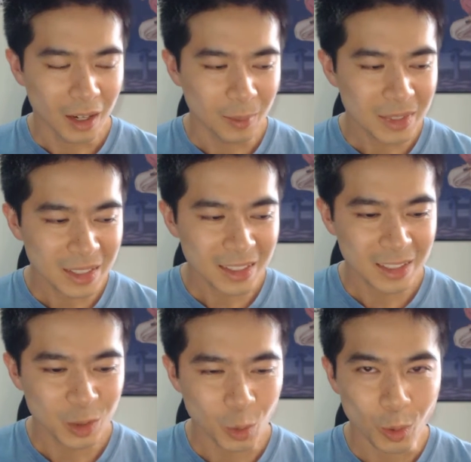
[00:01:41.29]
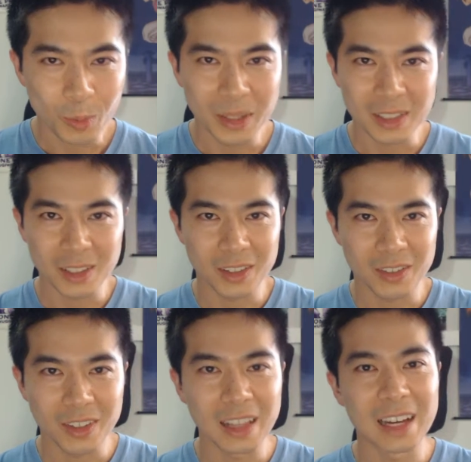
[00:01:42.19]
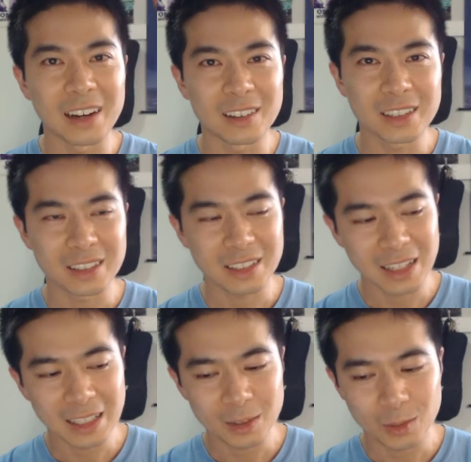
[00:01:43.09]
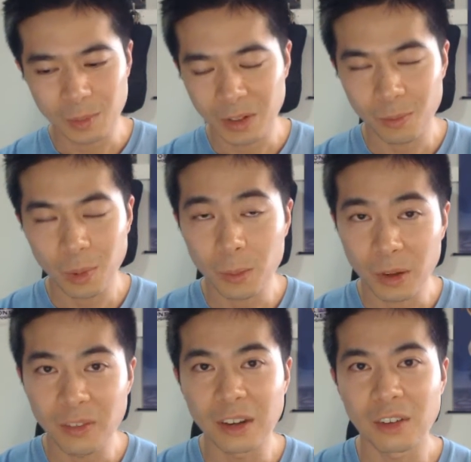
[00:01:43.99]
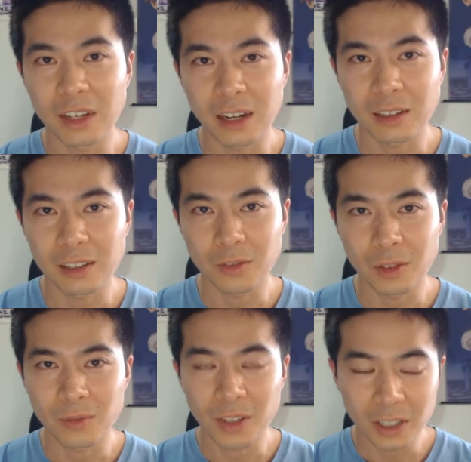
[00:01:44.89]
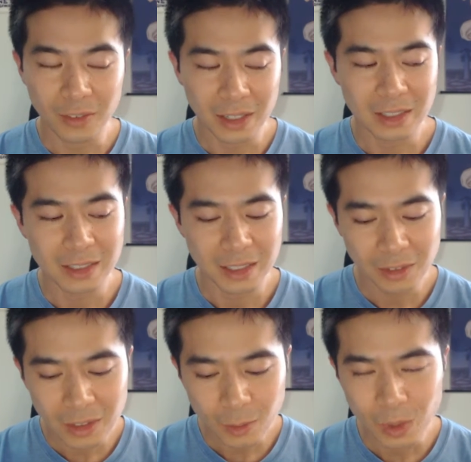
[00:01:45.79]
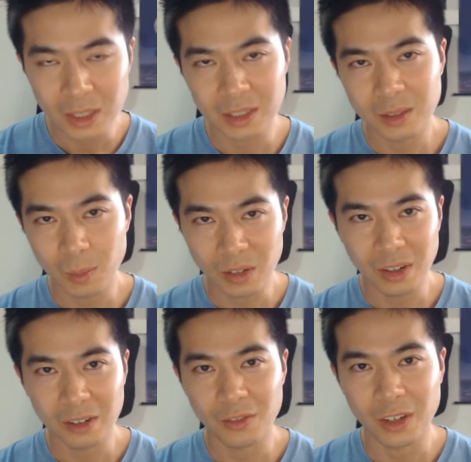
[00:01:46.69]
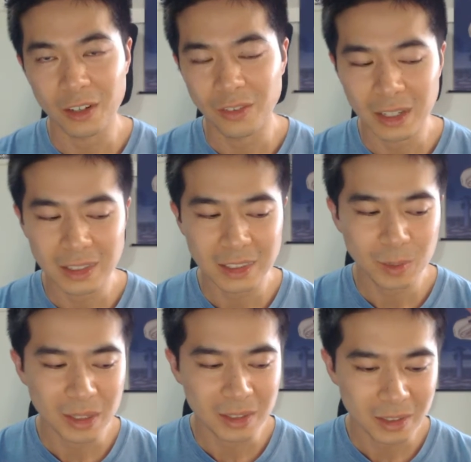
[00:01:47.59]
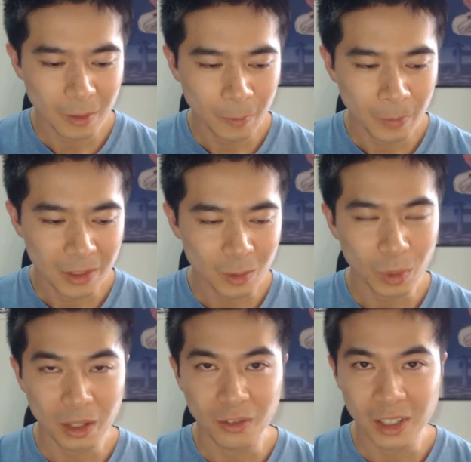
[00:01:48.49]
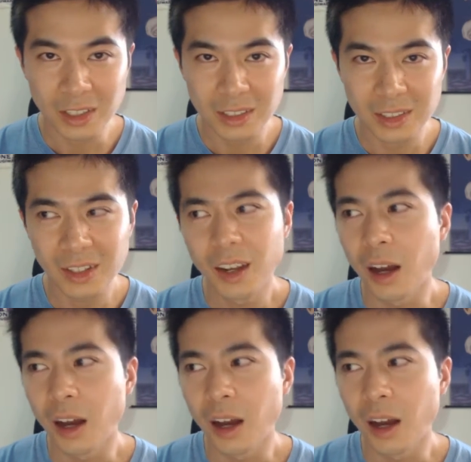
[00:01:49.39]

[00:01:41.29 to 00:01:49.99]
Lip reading: I'm just gonna draw a picture of Cloud, because Cloud's probably my favorite character from Final Fantasy VII, which is my favorite Final Fantasy because it's one I finished.